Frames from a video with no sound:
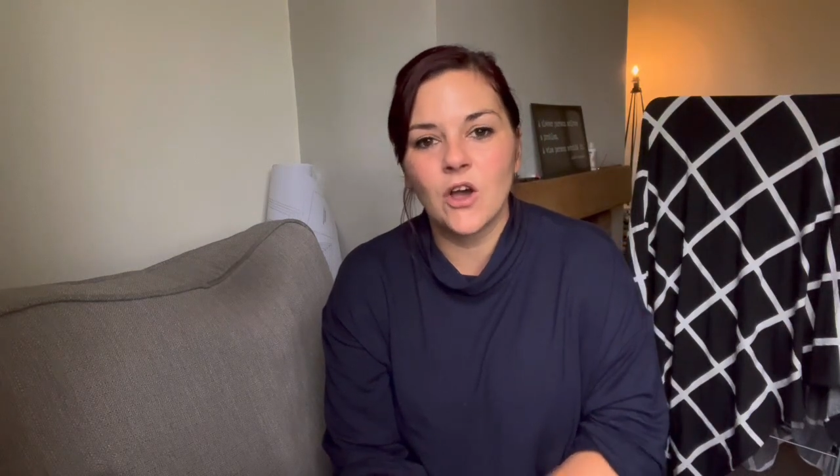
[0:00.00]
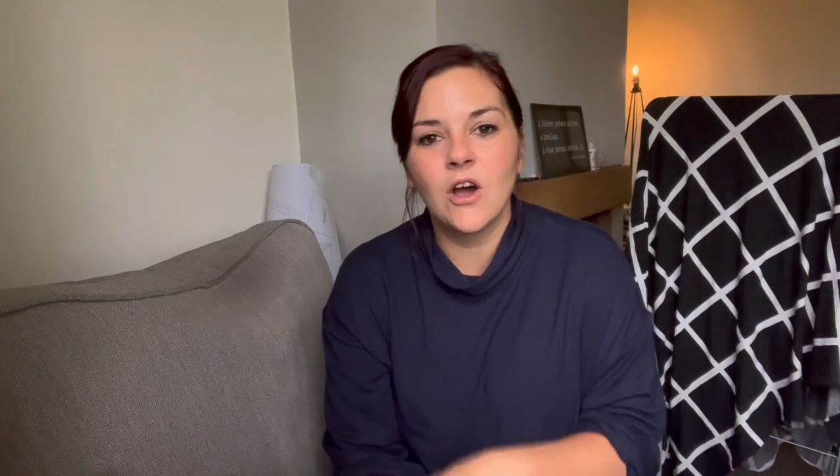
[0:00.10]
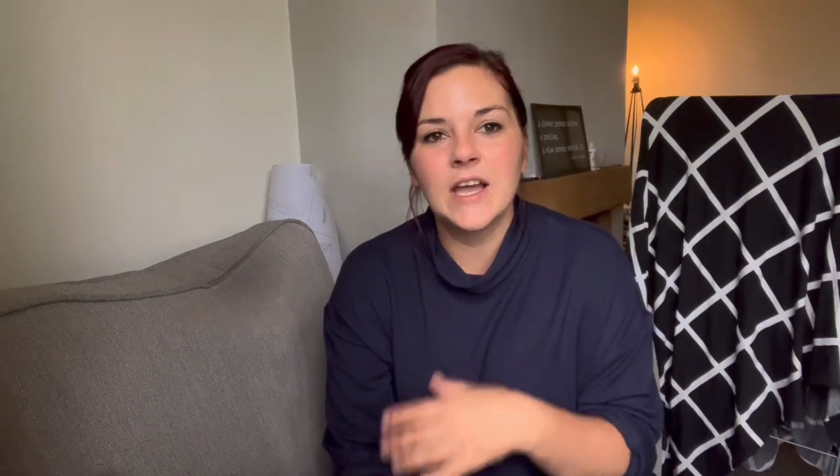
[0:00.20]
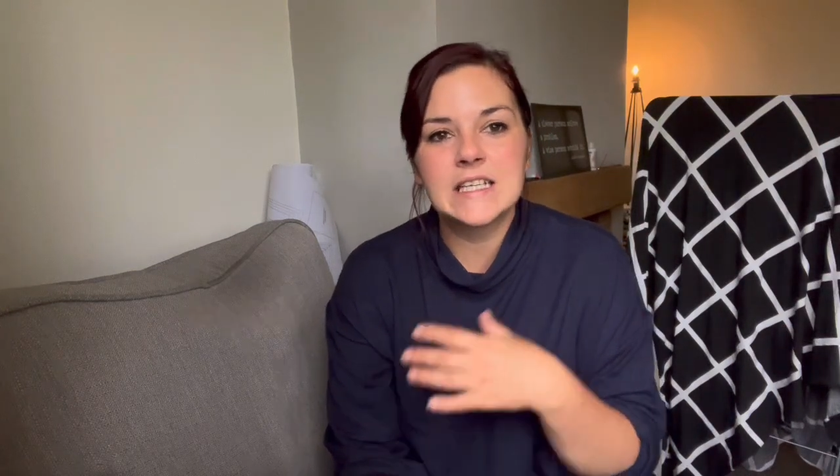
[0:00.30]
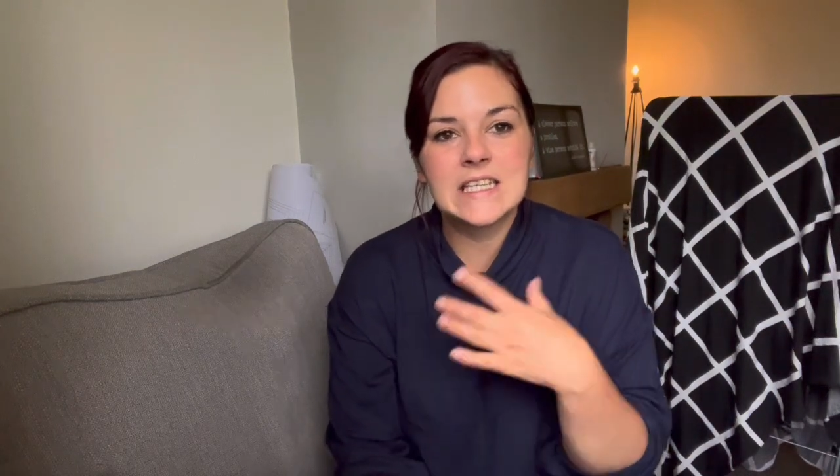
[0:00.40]

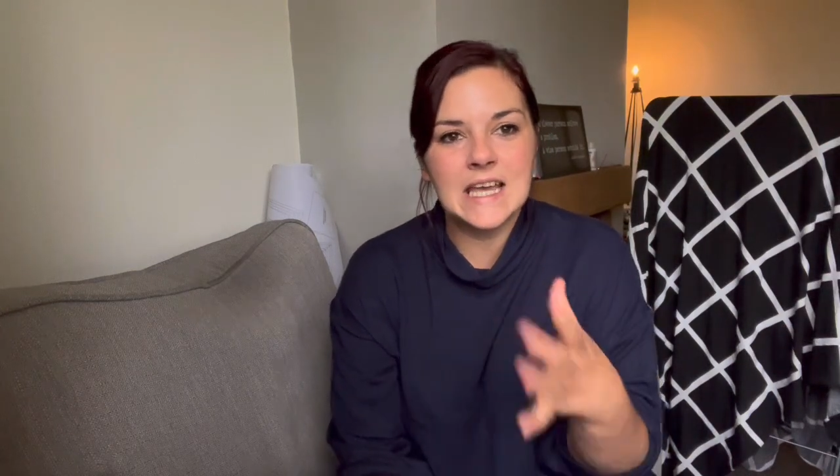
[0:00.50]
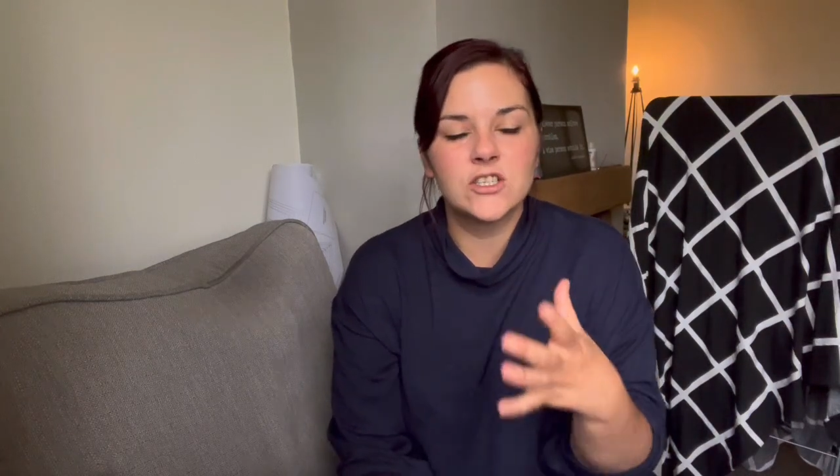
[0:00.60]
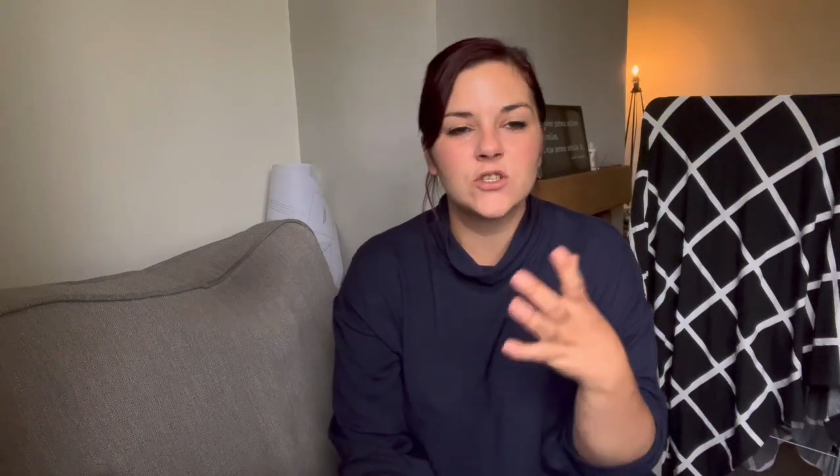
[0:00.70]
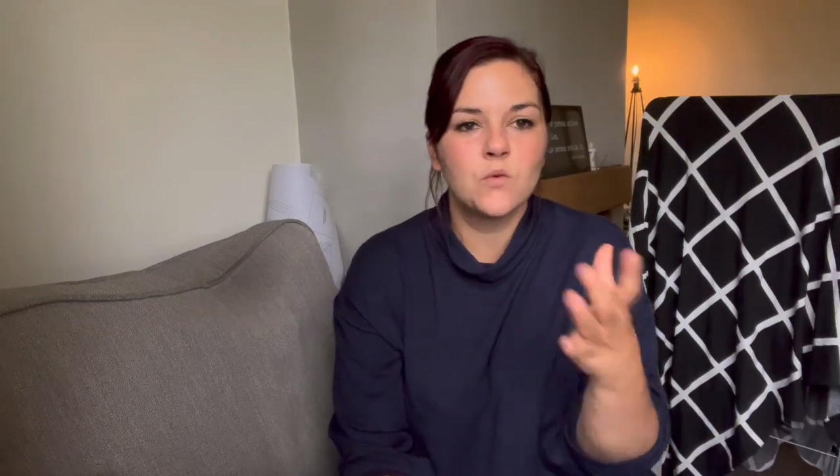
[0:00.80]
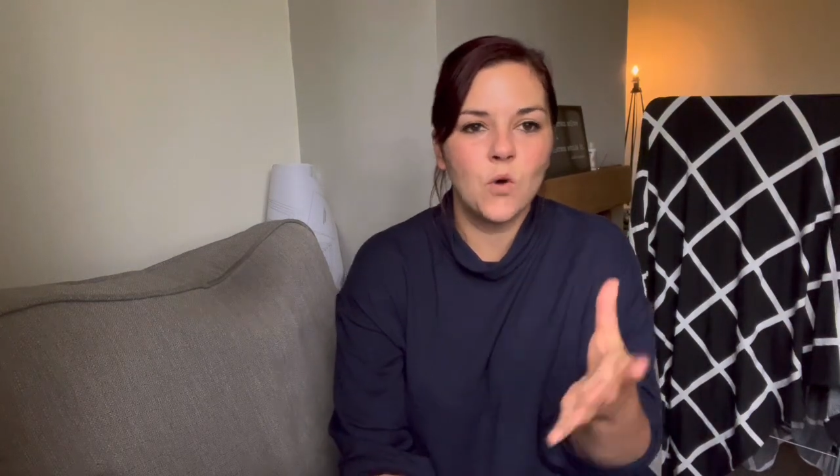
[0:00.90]
I
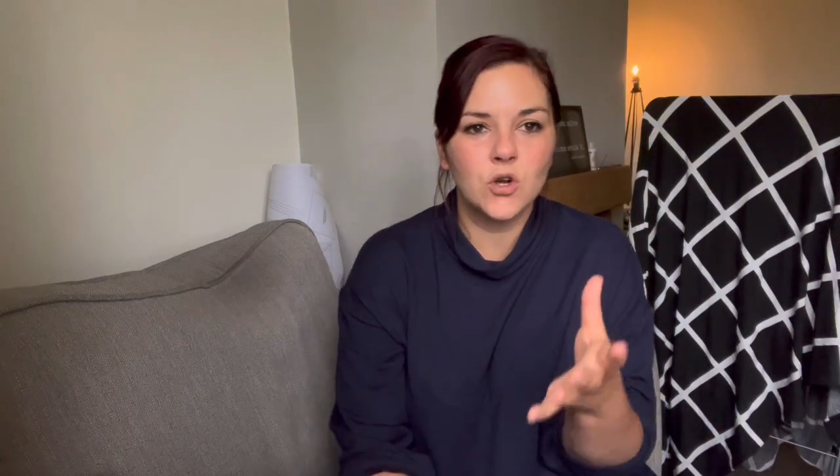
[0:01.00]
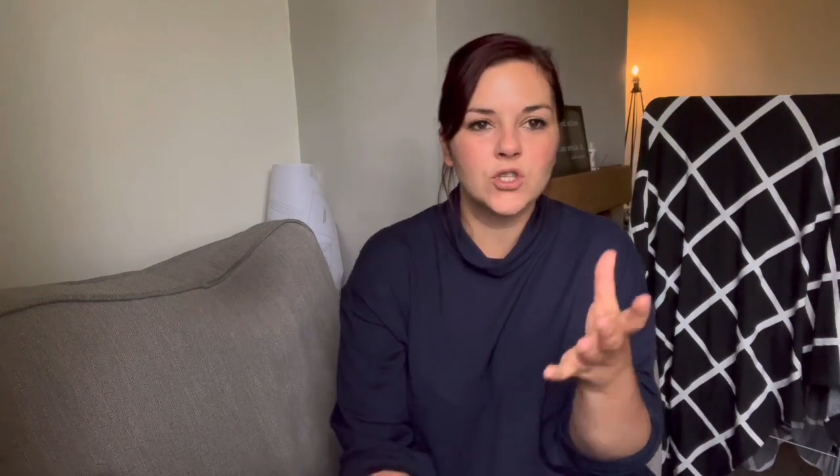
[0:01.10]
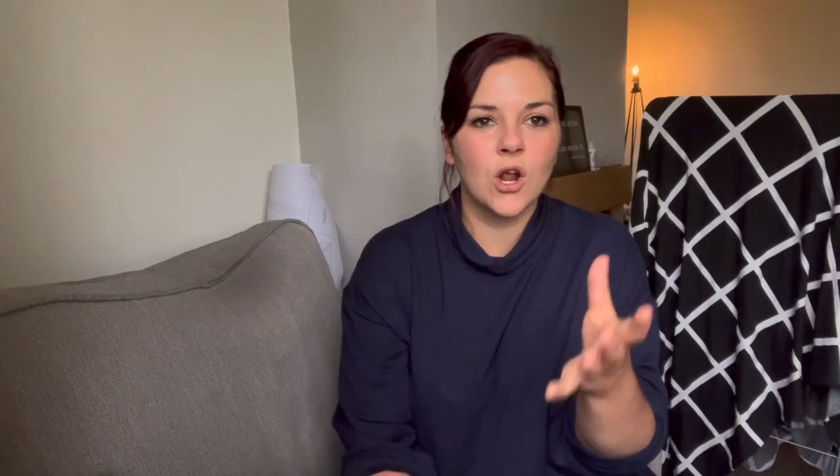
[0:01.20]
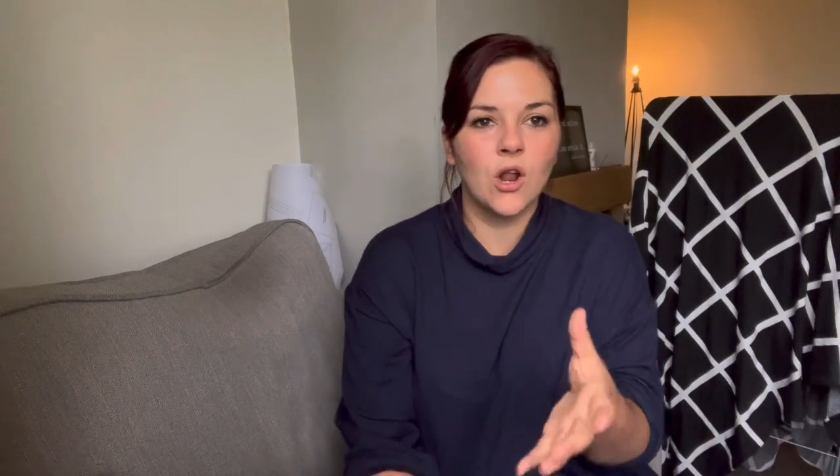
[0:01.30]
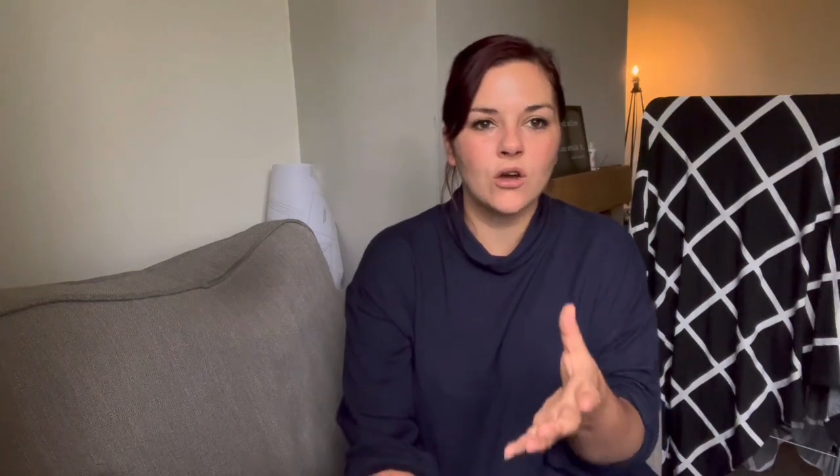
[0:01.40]
tend to watch
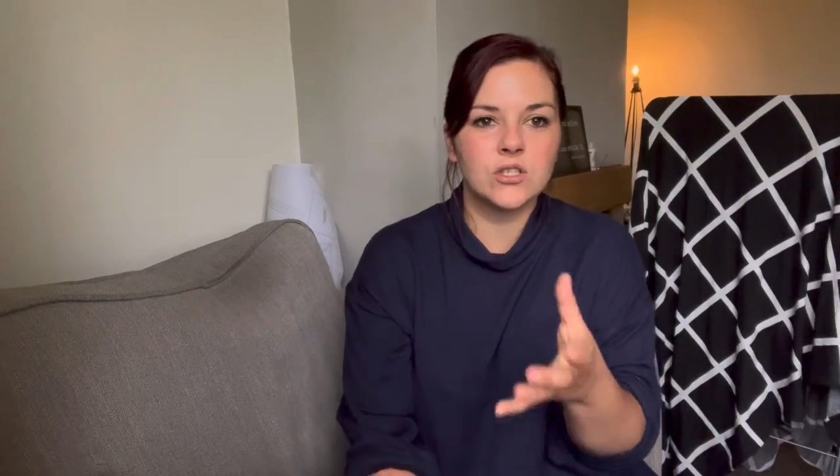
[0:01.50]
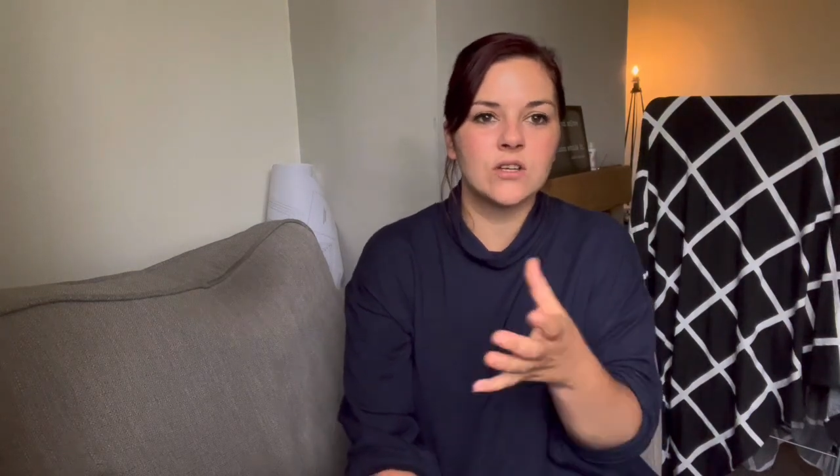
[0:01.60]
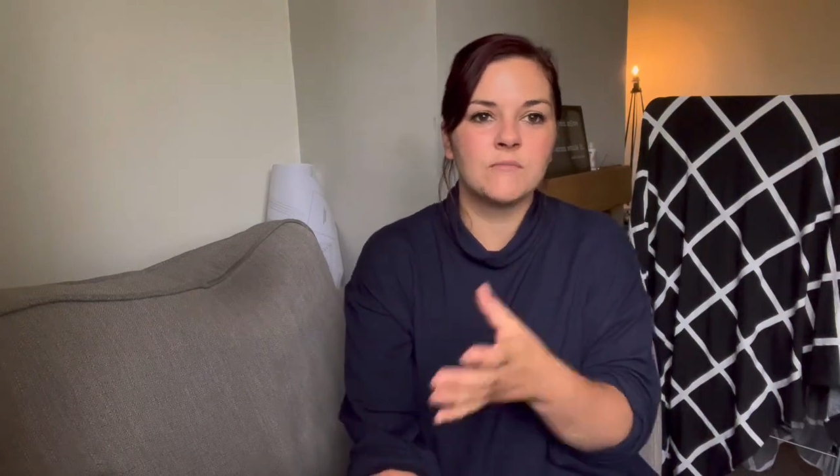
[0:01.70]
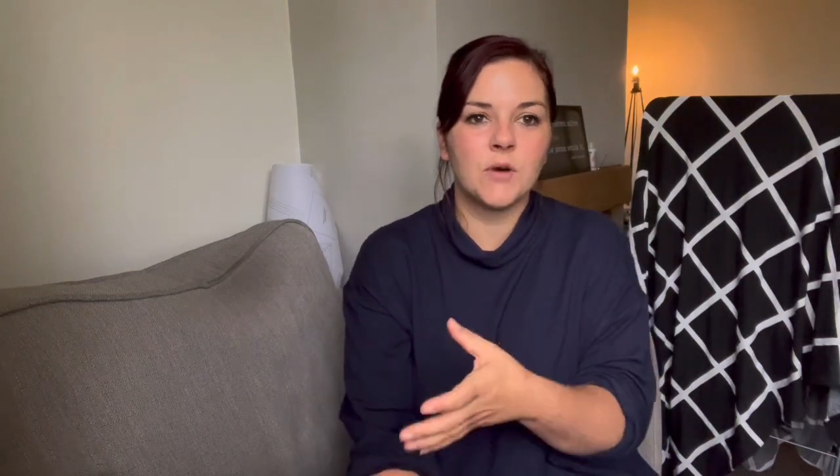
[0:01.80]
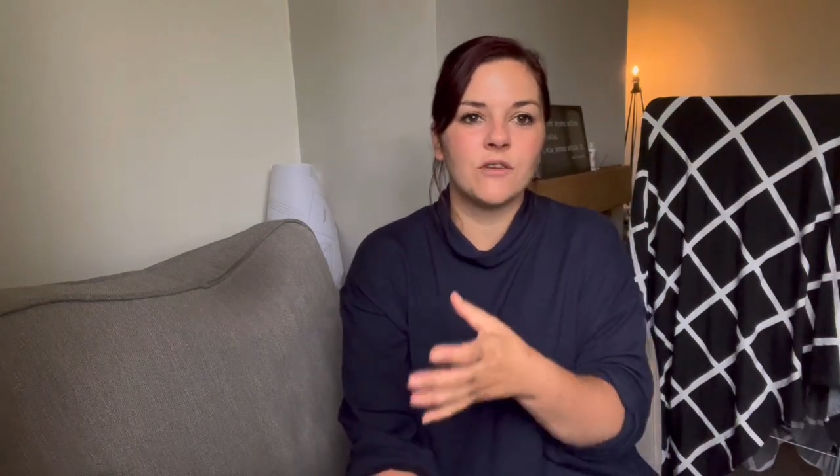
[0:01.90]
a lot
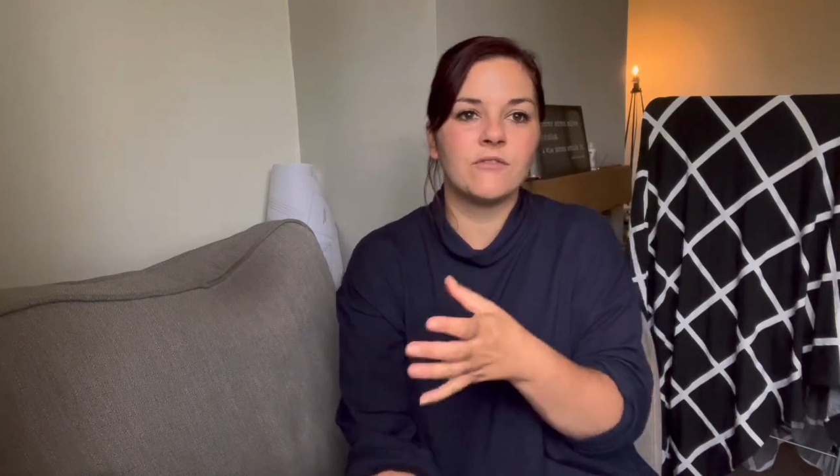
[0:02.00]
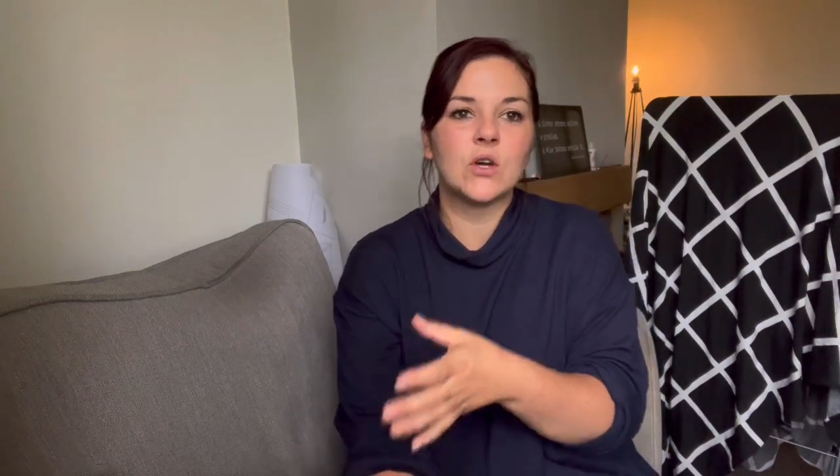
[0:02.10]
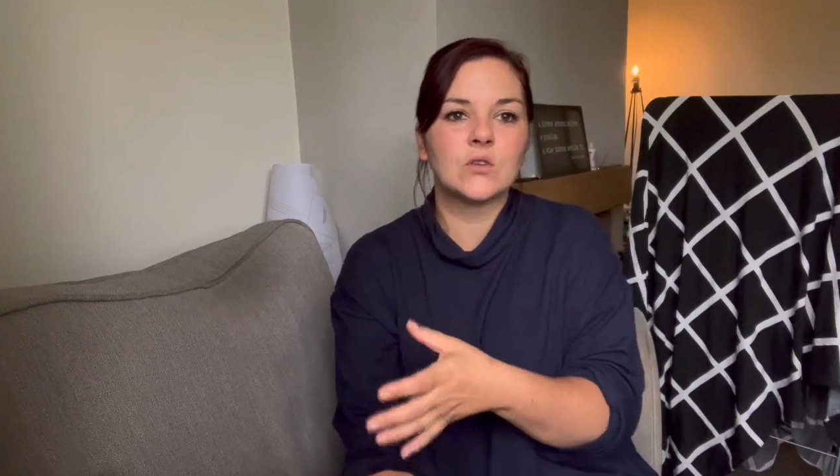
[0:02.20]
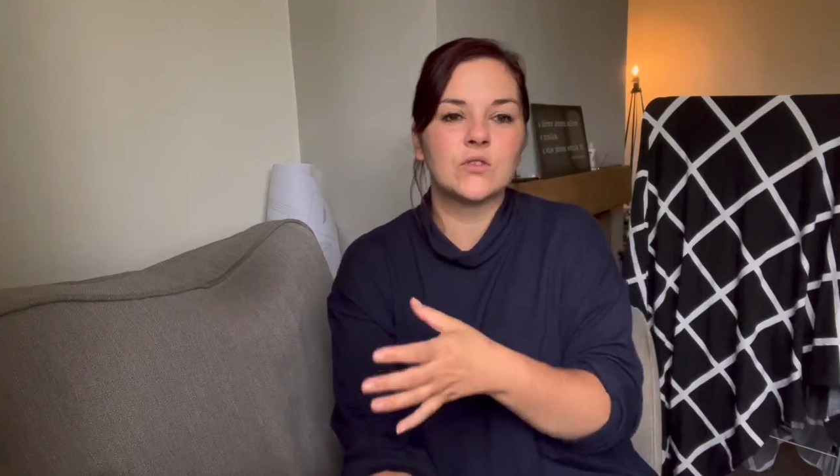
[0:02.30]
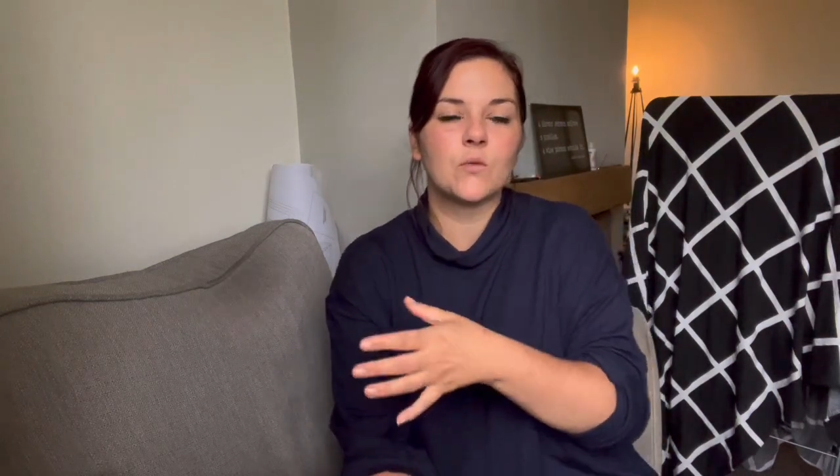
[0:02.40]
of my
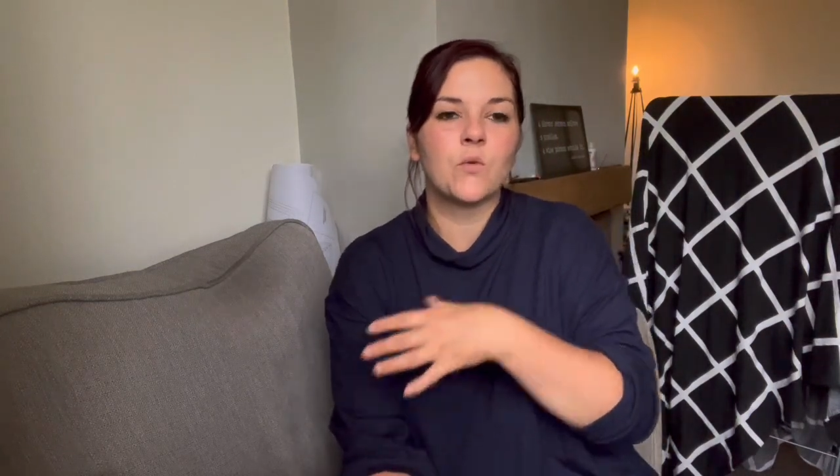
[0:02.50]
vlogs